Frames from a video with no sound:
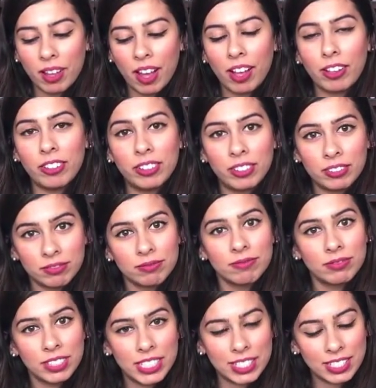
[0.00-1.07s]
I'll
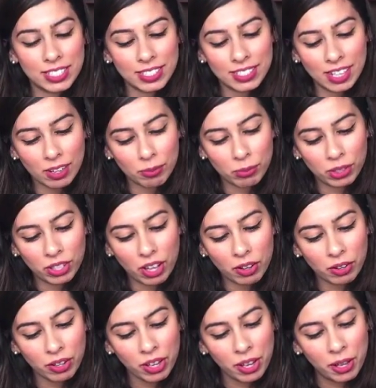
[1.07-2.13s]
list it down
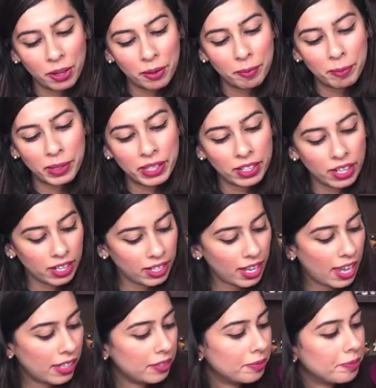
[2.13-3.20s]
below. But
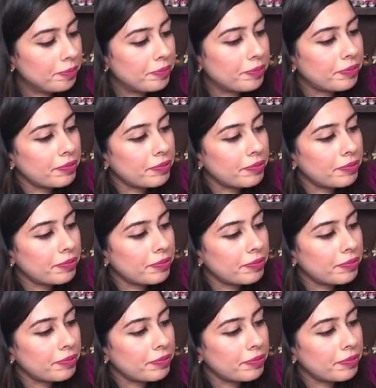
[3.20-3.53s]
again,